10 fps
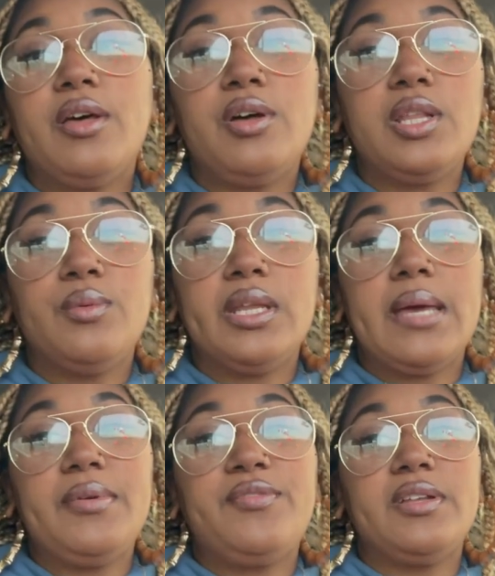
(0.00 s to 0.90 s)
only one
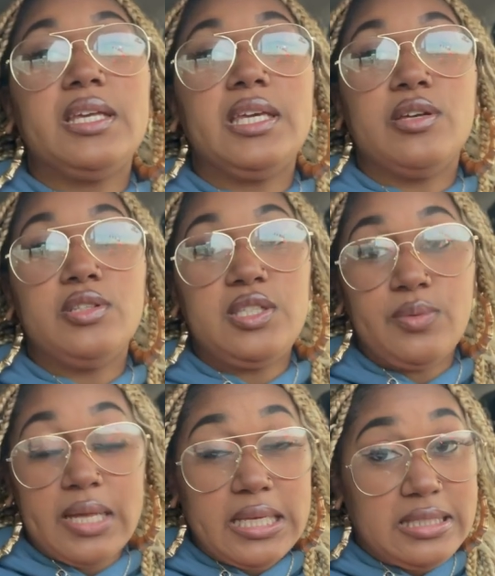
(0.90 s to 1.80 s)
that be feeling guilty
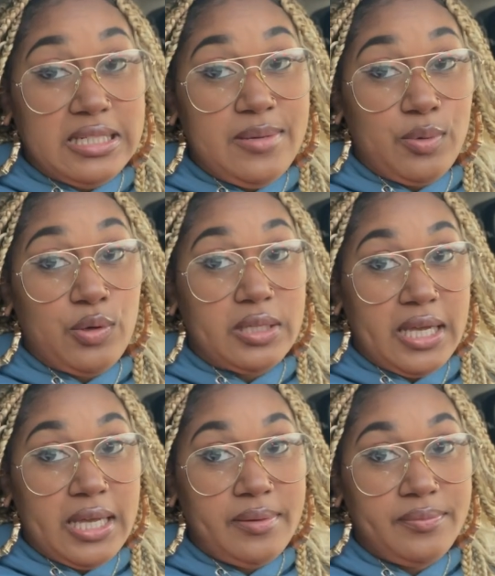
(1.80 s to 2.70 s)
when I sleep all
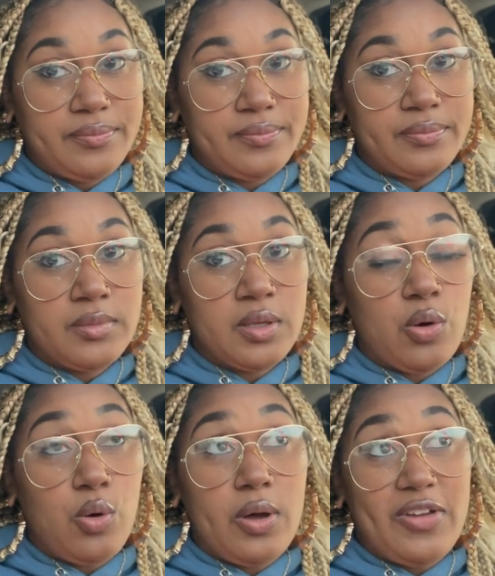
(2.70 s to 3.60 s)
day?
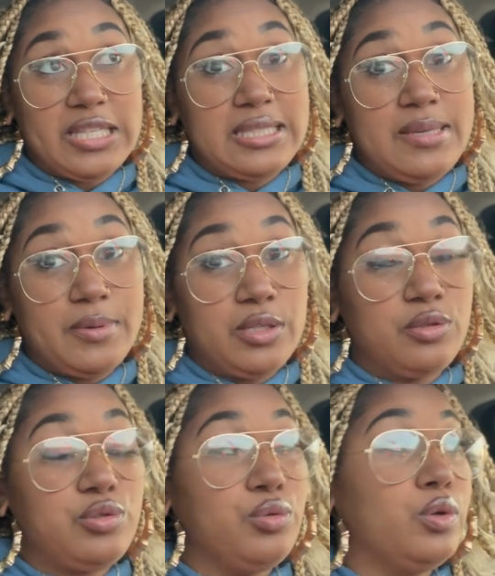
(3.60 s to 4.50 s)
Or if I sleep a
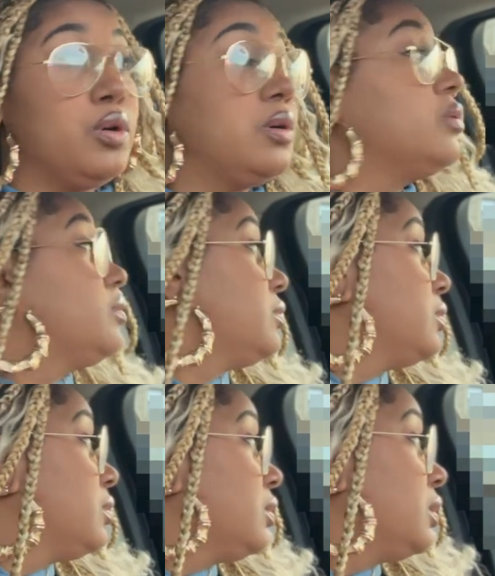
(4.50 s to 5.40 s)
little too long
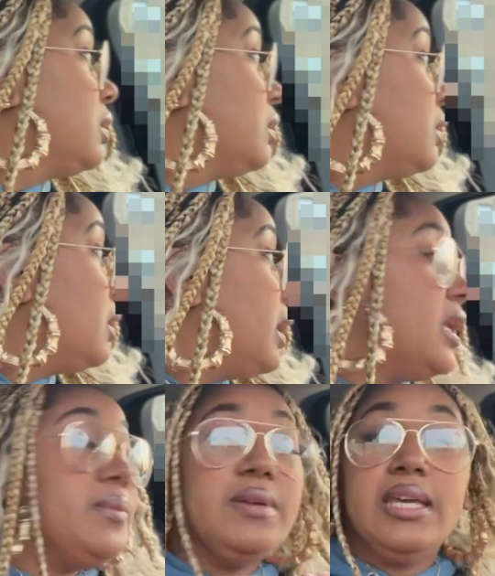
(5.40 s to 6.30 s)
and
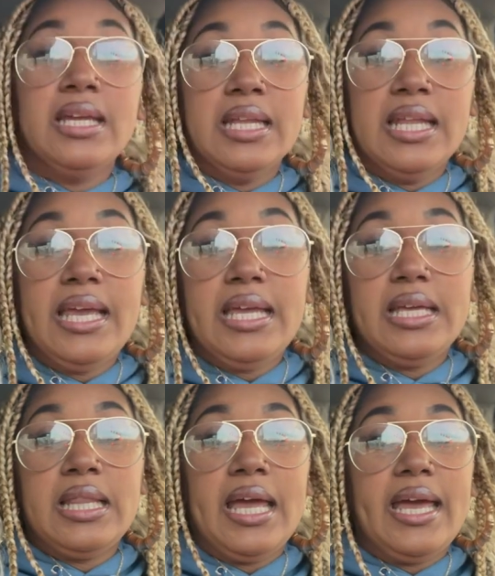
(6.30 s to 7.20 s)
it be getting late,
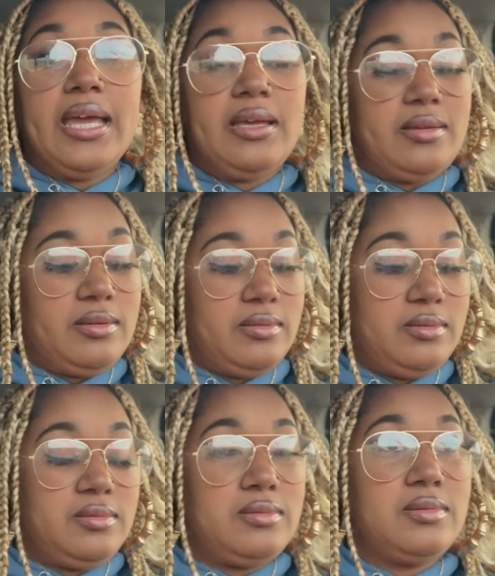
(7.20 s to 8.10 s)
like
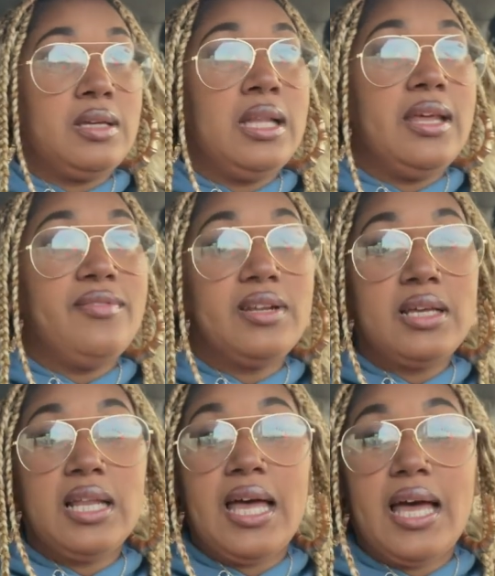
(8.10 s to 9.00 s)
11
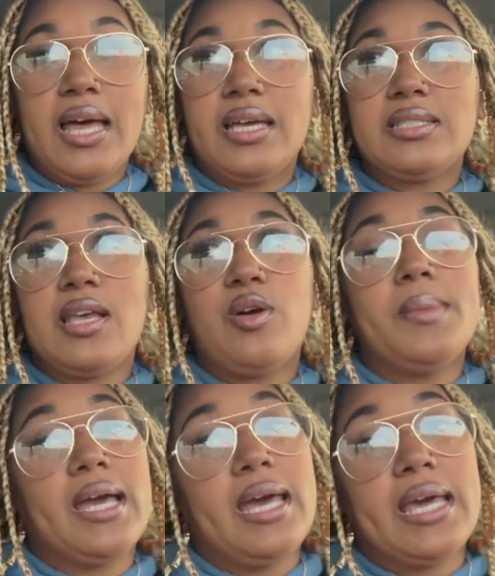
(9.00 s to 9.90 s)
o'clock? It's like, oh
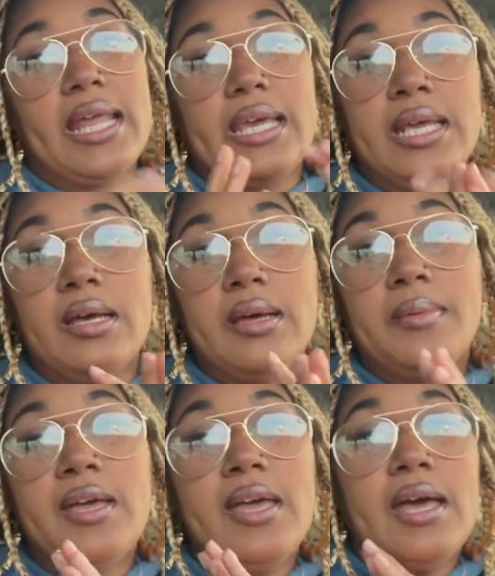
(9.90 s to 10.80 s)
my God, I gotta get up.
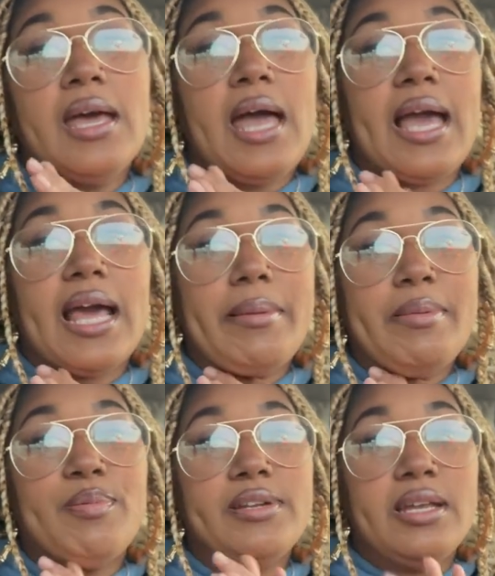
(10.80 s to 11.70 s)
I gotta be
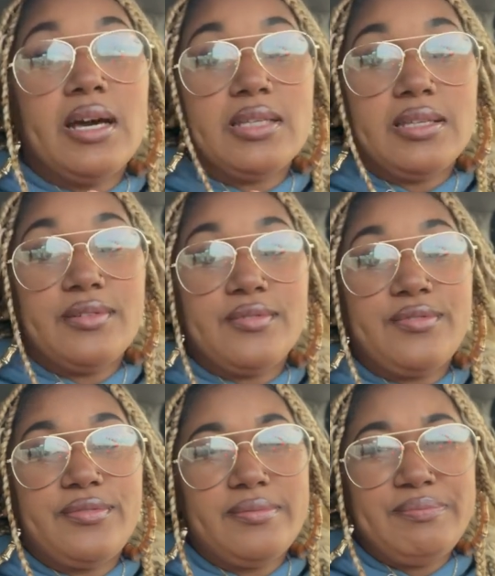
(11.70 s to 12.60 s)
productive.
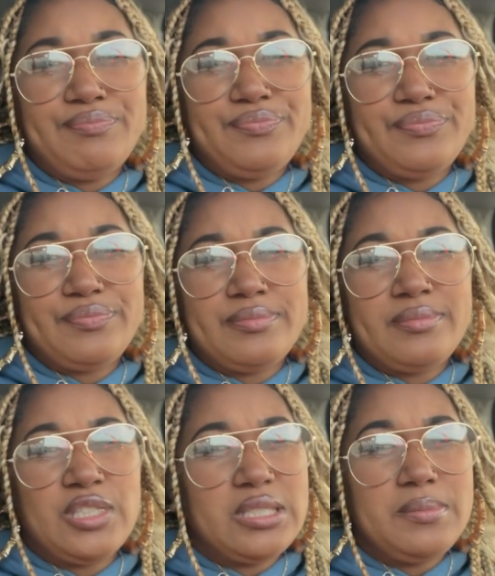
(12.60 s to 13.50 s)

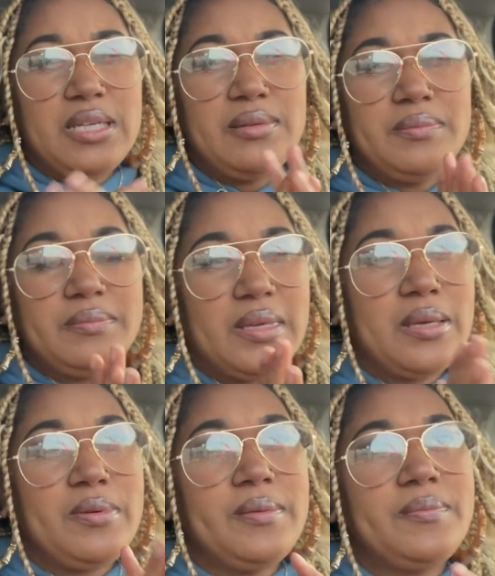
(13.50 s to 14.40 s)
Just me,
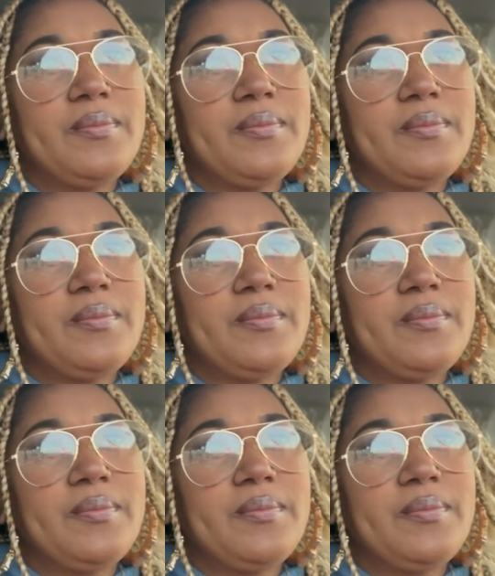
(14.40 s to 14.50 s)
maybe.